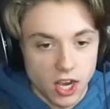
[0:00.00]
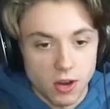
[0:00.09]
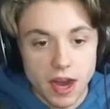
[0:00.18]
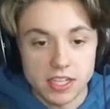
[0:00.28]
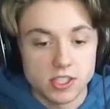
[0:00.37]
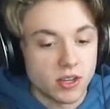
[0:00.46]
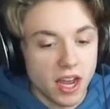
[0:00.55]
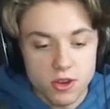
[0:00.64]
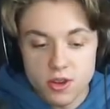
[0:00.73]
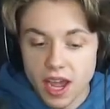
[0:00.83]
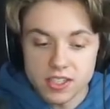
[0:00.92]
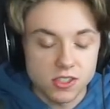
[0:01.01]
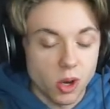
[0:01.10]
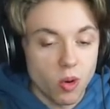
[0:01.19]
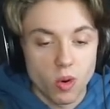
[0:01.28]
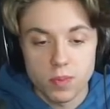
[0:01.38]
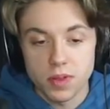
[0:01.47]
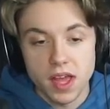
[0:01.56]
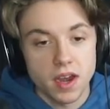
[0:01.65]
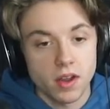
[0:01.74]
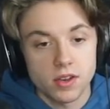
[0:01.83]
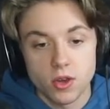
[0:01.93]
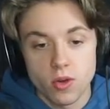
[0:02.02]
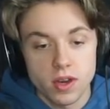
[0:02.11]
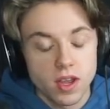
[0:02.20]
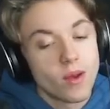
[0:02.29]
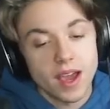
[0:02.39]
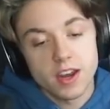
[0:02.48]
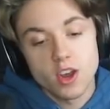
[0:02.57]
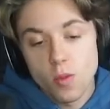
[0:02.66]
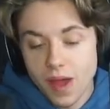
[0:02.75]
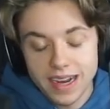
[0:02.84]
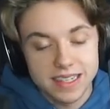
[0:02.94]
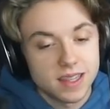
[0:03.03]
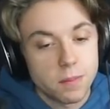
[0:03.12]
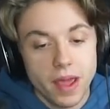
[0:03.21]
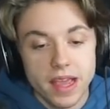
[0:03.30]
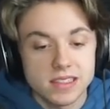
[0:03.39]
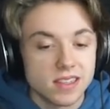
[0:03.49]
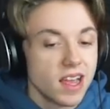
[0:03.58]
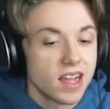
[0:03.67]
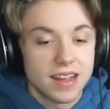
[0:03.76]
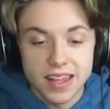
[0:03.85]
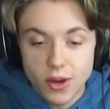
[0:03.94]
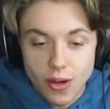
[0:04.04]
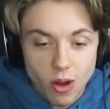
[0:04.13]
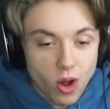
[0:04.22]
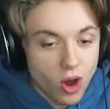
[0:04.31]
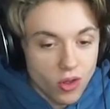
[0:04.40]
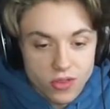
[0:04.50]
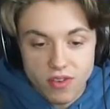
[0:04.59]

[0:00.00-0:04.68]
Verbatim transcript: All right, so now you guys know what we're planning on doing. We got to go back to the base, clear out all the